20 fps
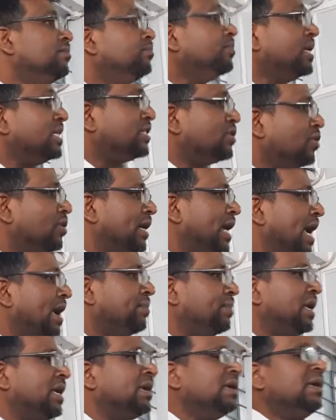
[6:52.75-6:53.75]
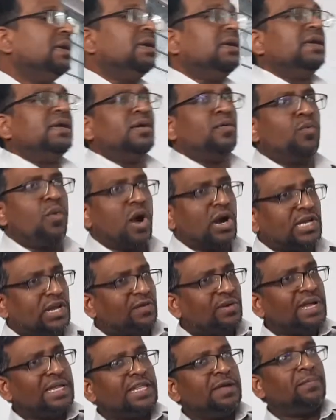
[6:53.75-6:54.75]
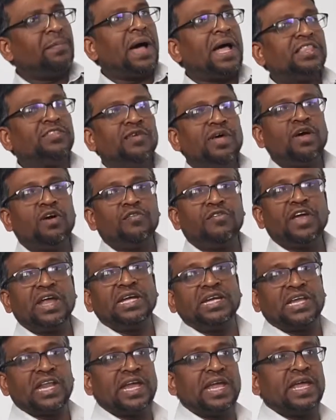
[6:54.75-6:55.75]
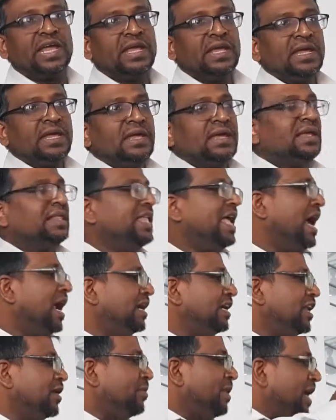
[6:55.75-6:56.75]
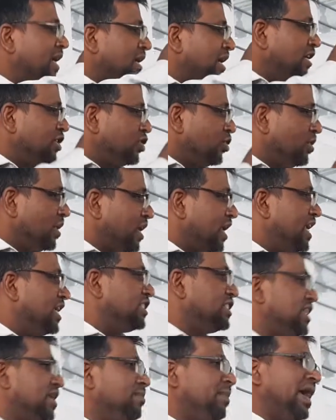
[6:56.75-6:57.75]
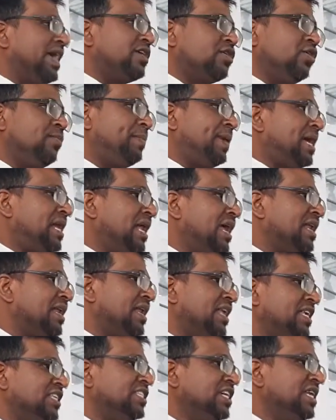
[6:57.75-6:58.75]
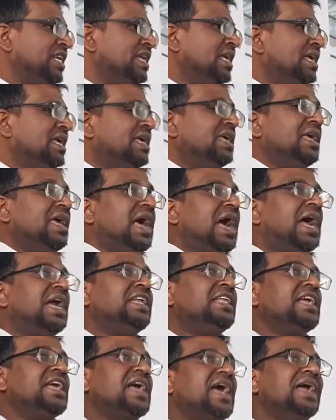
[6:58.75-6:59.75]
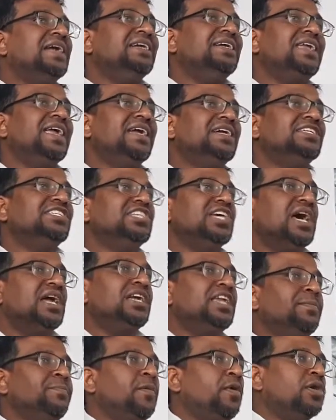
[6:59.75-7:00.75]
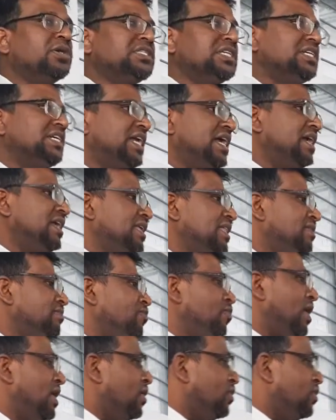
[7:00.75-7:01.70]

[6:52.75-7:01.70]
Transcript: mesogamy. Whatever the pathway of entry, they ultimately should reach the micropylar region and the contents are deposited in one